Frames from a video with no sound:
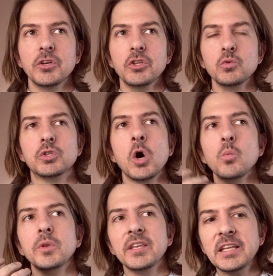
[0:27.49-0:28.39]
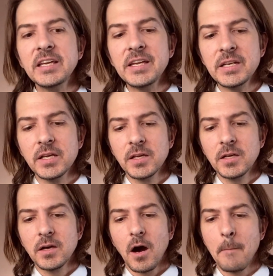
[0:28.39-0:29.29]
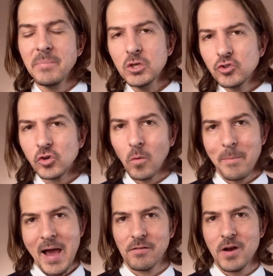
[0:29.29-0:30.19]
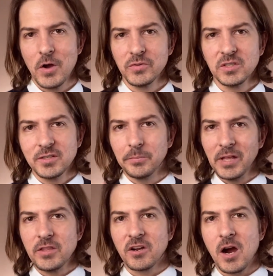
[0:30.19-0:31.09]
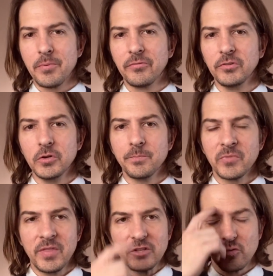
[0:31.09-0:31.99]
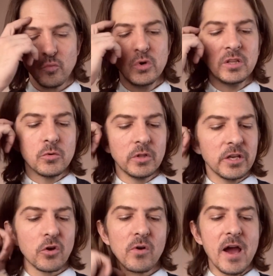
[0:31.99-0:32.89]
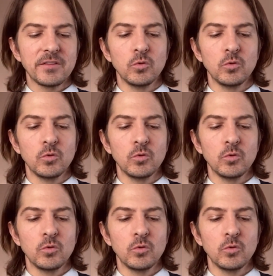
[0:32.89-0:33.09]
you don't need a musical background to play the copper flute, and that's really, really correct.